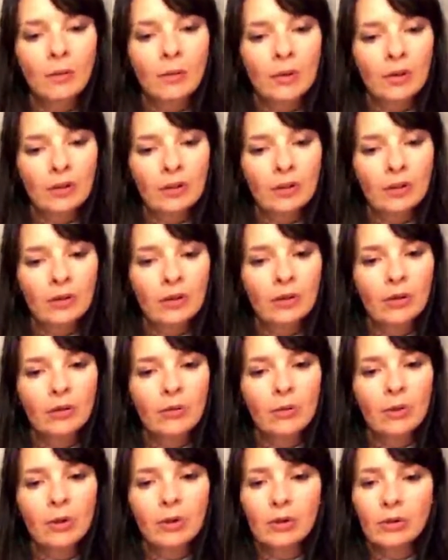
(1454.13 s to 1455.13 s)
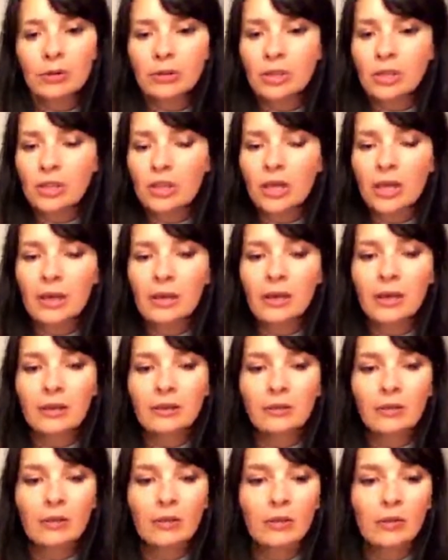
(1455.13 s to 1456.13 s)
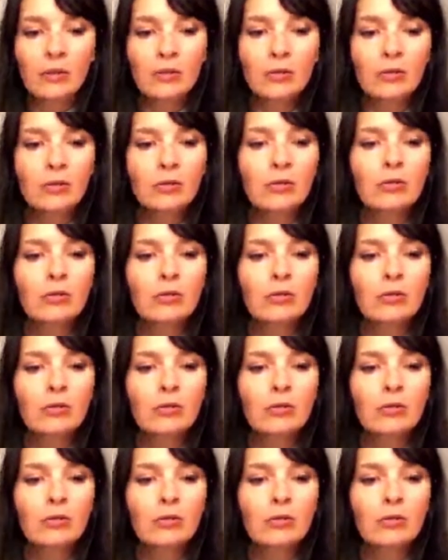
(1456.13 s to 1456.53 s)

where the world's shadows